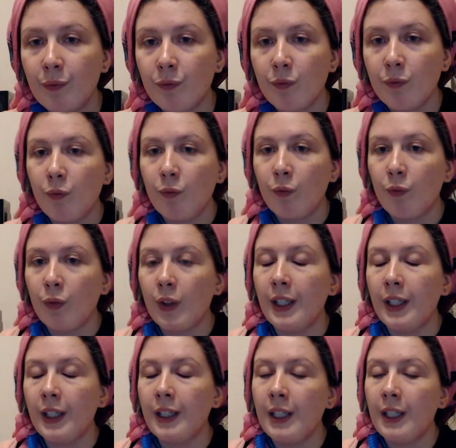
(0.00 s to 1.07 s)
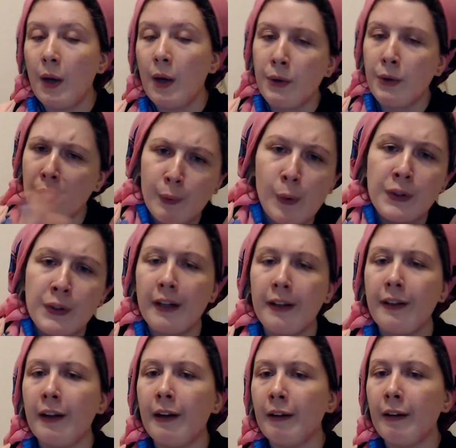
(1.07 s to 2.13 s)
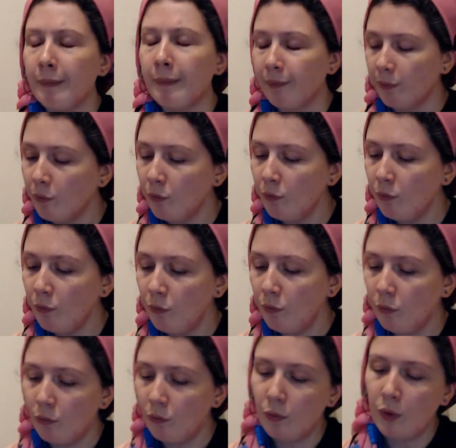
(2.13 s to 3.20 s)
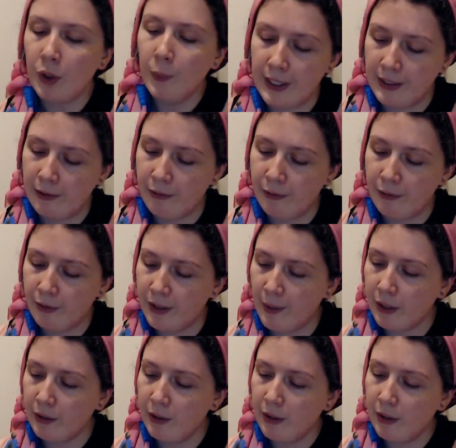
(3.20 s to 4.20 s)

And there was another one Paul said, I think, but that's a different subject.